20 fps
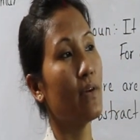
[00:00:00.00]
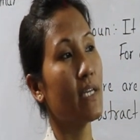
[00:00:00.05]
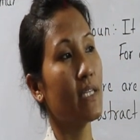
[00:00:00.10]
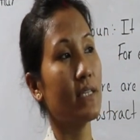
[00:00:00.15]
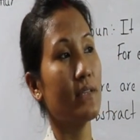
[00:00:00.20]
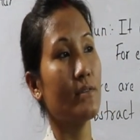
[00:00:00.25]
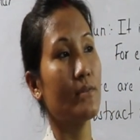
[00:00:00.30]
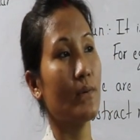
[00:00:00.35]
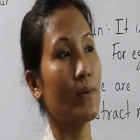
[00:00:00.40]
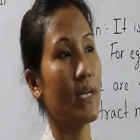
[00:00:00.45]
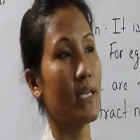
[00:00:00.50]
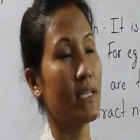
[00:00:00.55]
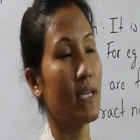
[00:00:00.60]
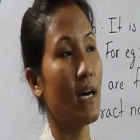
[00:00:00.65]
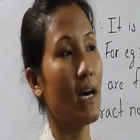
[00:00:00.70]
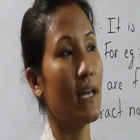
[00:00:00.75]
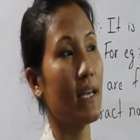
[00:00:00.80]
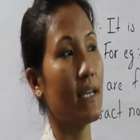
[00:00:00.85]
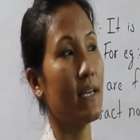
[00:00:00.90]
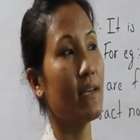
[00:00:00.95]
which is
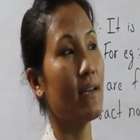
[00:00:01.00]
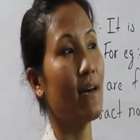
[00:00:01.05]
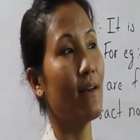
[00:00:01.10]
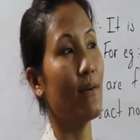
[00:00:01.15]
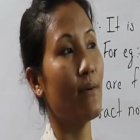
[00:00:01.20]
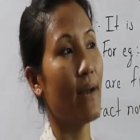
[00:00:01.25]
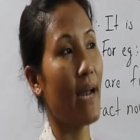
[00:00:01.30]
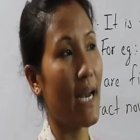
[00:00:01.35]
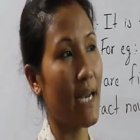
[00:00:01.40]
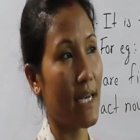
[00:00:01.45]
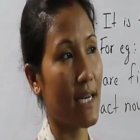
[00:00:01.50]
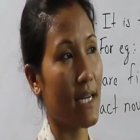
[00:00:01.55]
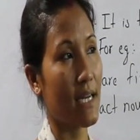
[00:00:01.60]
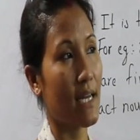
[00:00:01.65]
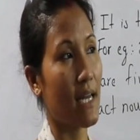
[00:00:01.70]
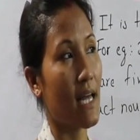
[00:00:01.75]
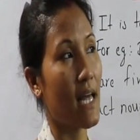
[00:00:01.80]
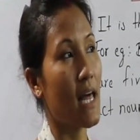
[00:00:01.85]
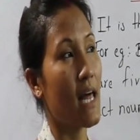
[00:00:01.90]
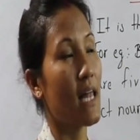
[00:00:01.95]
written in red,
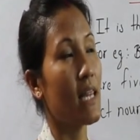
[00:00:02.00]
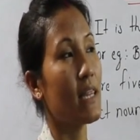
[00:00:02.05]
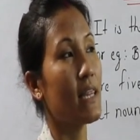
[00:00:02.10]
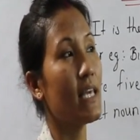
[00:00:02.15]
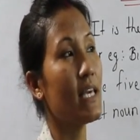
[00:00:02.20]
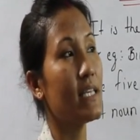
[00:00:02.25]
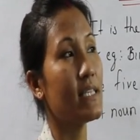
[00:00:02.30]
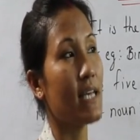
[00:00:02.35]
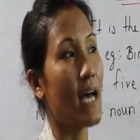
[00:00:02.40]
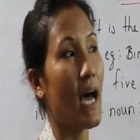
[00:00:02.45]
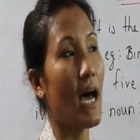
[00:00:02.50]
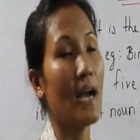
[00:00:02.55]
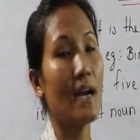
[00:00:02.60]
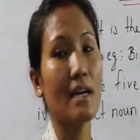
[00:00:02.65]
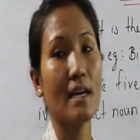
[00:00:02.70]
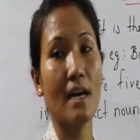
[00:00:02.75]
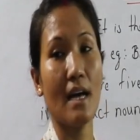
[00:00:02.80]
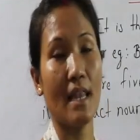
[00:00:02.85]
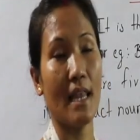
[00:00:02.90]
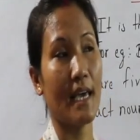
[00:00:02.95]
these
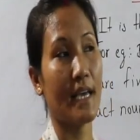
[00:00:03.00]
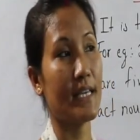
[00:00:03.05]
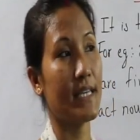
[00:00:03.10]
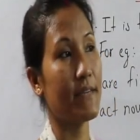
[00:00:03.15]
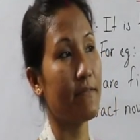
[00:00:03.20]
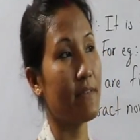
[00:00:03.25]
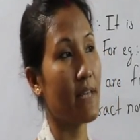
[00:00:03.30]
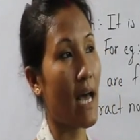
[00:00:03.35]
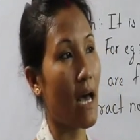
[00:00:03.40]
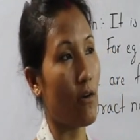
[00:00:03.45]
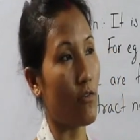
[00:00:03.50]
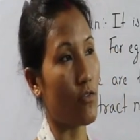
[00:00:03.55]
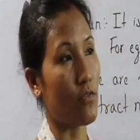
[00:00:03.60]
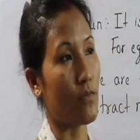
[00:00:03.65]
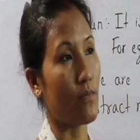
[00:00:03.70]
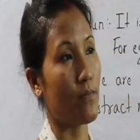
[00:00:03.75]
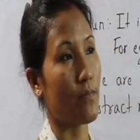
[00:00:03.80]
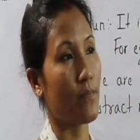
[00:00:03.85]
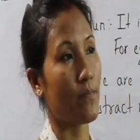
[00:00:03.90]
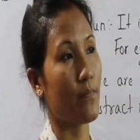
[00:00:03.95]
are collective noun.
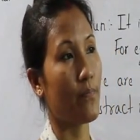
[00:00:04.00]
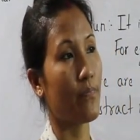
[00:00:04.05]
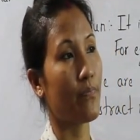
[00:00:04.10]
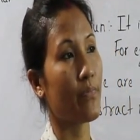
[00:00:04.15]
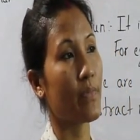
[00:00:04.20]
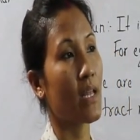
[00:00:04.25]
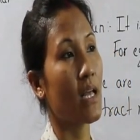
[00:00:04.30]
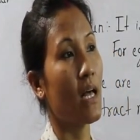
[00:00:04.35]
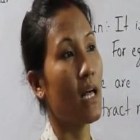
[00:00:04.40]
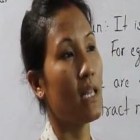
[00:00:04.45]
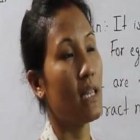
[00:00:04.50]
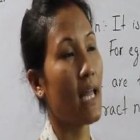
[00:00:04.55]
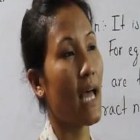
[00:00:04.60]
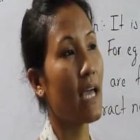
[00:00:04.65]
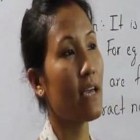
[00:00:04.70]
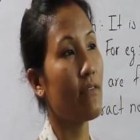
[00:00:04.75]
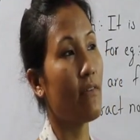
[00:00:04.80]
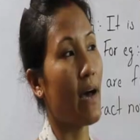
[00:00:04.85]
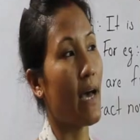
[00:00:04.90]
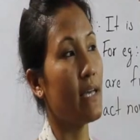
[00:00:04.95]

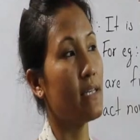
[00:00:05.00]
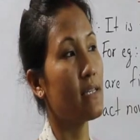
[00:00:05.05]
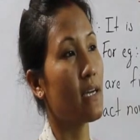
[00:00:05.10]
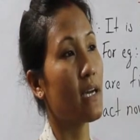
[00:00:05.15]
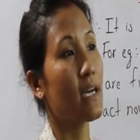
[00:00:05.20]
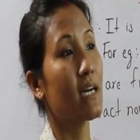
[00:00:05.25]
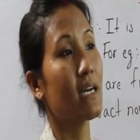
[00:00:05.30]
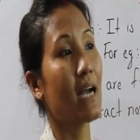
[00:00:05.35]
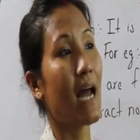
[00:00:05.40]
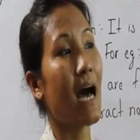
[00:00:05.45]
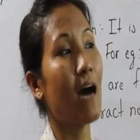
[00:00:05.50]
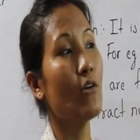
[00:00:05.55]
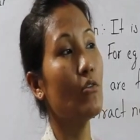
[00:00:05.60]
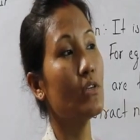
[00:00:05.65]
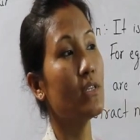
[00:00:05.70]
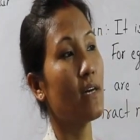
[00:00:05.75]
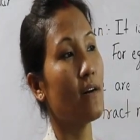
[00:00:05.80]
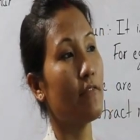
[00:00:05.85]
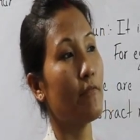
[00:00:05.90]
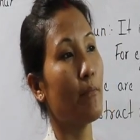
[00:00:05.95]
Likewise, a
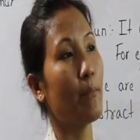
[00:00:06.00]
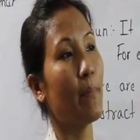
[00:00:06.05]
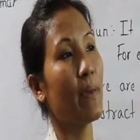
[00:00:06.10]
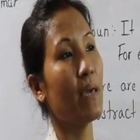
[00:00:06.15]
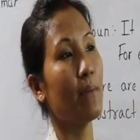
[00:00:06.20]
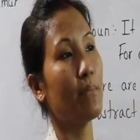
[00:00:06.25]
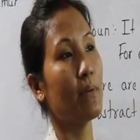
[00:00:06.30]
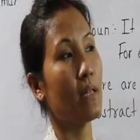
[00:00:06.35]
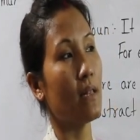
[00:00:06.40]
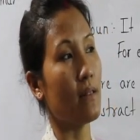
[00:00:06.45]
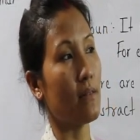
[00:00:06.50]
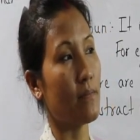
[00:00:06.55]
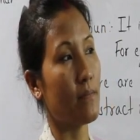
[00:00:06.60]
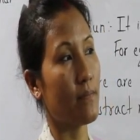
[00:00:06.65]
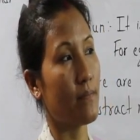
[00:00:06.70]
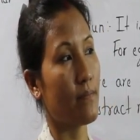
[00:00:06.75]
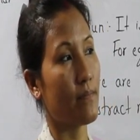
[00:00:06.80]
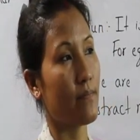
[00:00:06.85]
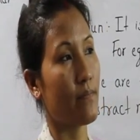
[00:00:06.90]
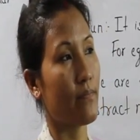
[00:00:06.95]
crowd of people.
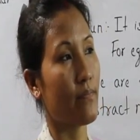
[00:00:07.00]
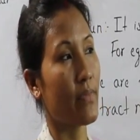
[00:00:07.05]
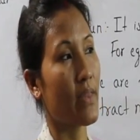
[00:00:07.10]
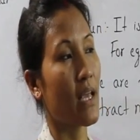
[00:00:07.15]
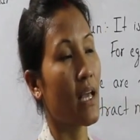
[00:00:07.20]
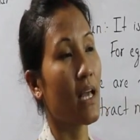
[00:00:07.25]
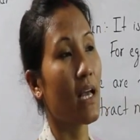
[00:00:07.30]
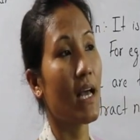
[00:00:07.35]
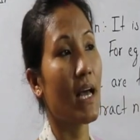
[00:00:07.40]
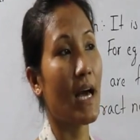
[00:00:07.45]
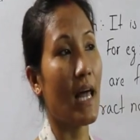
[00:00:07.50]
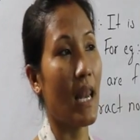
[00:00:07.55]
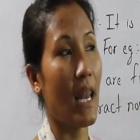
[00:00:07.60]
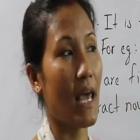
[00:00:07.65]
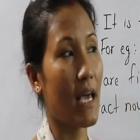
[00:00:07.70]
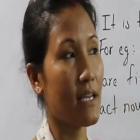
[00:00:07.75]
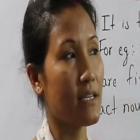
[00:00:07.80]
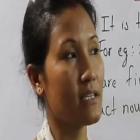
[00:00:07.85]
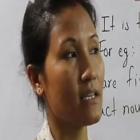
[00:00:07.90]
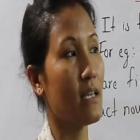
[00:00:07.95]

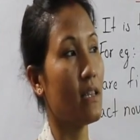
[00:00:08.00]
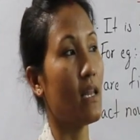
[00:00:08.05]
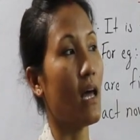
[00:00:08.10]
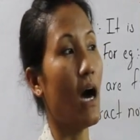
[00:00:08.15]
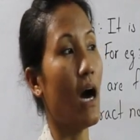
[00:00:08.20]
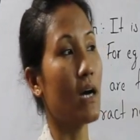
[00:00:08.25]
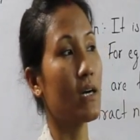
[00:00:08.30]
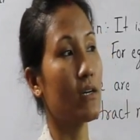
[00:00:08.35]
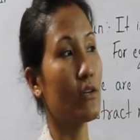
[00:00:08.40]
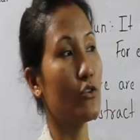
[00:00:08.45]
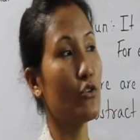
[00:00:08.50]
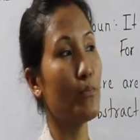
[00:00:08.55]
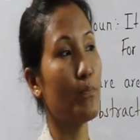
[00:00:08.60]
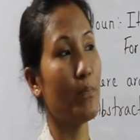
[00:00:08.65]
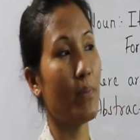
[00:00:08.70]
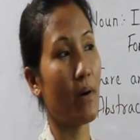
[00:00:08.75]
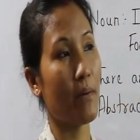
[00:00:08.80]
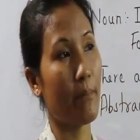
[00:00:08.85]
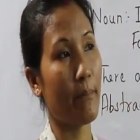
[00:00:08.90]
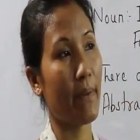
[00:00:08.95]
Collection, a
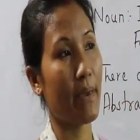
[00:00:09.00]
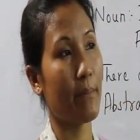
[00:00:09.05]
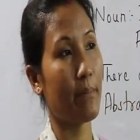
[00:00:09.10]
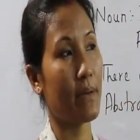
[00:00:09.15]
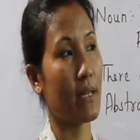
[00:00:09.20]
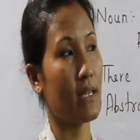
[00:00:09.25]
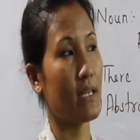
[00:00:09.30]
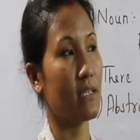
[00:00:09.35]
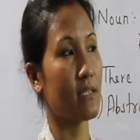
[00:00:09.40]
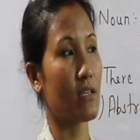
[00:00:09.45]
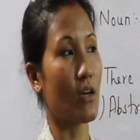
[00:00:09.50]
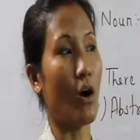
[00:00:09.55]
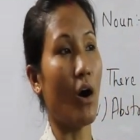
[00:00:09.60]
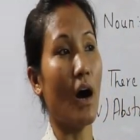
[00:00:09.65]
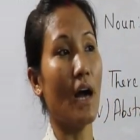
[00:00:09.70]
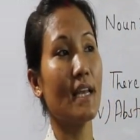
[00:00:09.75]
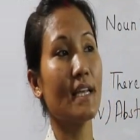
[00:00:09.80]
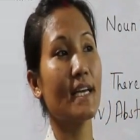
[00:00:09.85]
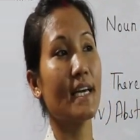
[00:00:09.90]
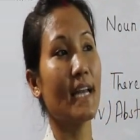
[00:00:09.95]
group of people is
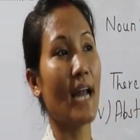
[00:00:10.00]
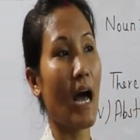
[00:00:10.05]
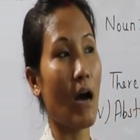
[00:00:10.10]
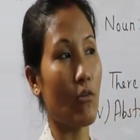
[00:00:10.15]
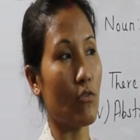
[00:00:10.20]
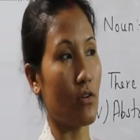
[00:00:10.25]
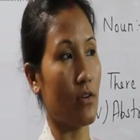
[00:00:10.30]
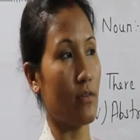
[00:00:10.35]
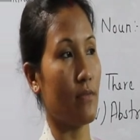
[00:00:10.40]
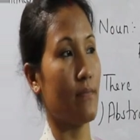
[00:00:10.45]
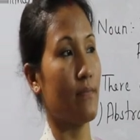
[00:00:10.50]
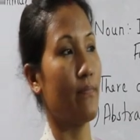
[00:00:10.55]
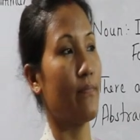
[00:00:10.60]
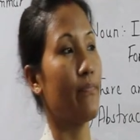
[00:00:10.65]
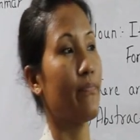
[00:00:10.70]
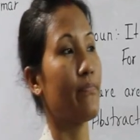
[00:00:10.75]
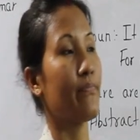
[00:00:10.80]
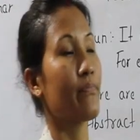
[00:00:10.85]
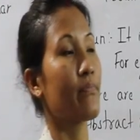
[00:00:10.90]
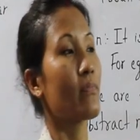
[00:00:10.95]
called crowd.
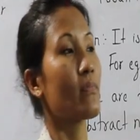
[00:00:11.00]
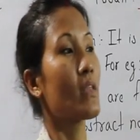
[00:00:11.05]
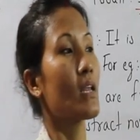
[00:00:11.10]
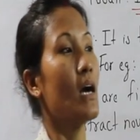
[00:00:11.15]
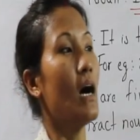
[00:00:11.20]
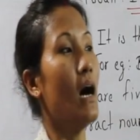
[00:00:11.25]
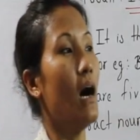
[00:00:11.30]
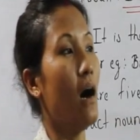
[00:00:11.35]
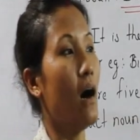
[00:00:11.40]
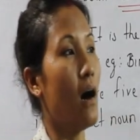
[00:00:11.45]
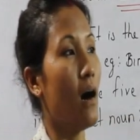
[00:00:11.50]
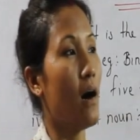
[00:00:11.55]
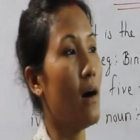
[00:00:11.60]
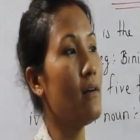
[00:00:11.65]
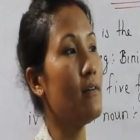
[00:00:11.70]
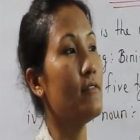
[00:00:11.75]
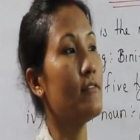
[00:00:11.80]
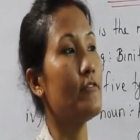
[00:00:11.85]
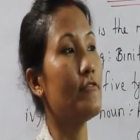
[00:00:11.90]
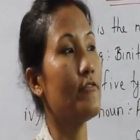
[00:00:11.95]

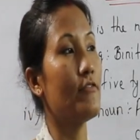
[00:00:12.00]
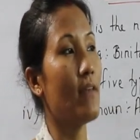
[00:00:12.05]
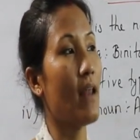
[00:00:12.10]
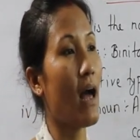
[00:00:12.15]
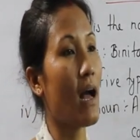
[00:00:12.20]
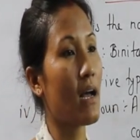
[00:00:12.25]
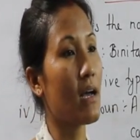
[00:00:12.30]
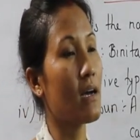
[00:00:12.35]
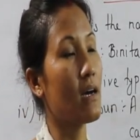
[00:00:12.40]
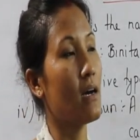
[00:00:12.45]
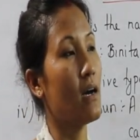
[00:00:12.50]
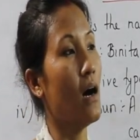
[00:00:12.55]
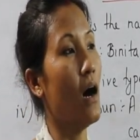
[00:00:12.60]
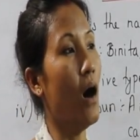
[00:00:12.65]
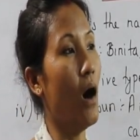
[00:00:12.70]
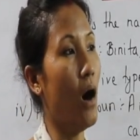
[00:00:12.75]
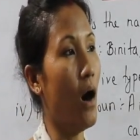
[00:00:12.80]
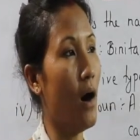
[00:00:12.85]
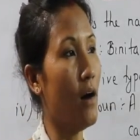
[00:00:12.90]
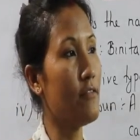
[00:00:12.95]
A flock
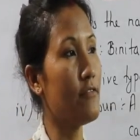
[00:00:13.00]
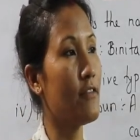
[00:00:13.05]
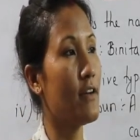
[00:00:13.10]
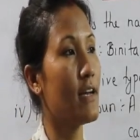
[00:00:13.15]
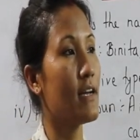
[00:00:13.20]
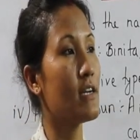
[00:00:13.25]
of